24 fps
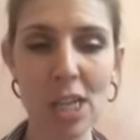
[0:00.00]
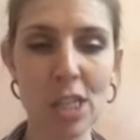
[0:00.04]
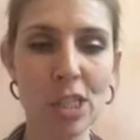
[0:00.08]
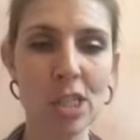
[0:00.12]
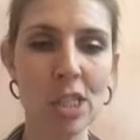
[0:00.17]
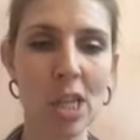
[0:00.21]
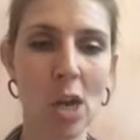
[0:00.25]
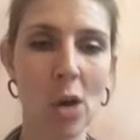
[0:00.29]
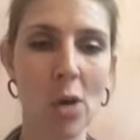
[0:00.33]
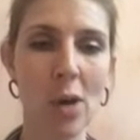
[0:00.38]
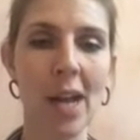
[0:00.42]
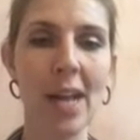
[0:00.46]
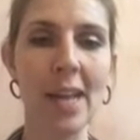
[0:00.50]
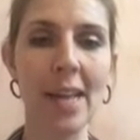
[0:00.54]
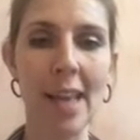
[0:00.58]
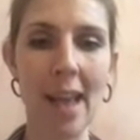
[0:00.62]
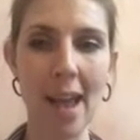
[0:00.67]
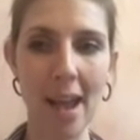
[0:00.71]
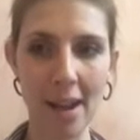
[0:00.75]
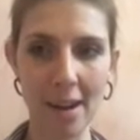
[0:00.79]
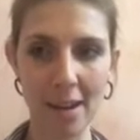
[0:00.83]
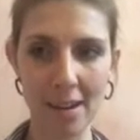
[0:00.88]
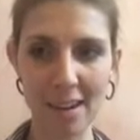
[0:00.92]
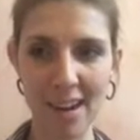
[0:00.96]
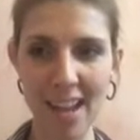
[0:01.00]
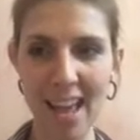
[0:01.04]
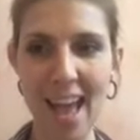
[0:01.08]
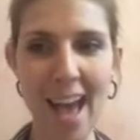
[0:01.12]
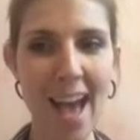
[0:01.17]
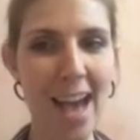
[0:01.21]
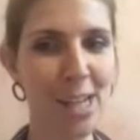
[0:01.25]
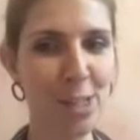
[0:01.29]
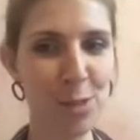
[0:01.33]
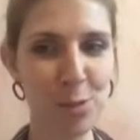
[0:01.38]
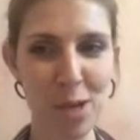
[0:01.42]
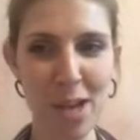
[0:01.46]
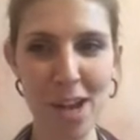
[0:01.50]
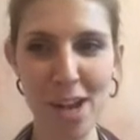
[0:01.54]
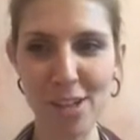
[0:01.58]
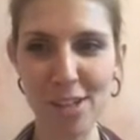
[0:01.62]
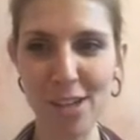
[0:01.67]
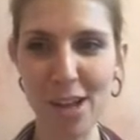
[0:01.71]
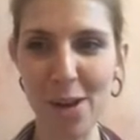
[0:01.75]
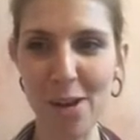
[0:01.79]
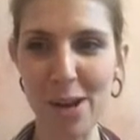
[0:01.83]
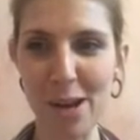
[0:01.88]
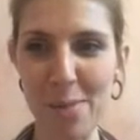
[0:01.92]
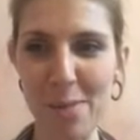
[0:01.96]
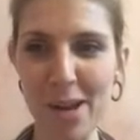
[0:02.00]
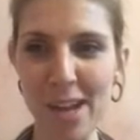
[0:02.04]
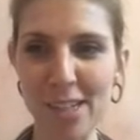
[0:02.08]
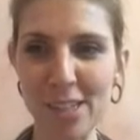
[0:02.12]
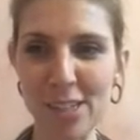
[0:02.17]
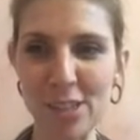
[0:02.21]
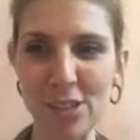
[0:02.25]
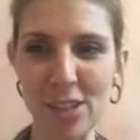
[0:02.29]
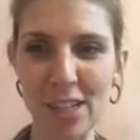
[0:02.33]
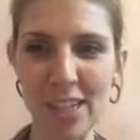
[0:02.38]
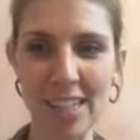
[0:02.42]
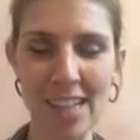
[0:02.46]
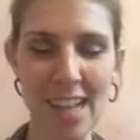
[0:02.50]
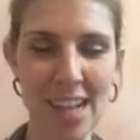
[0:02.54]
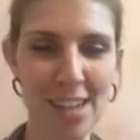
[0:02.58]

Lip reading: So again, as we all know, in a Montessori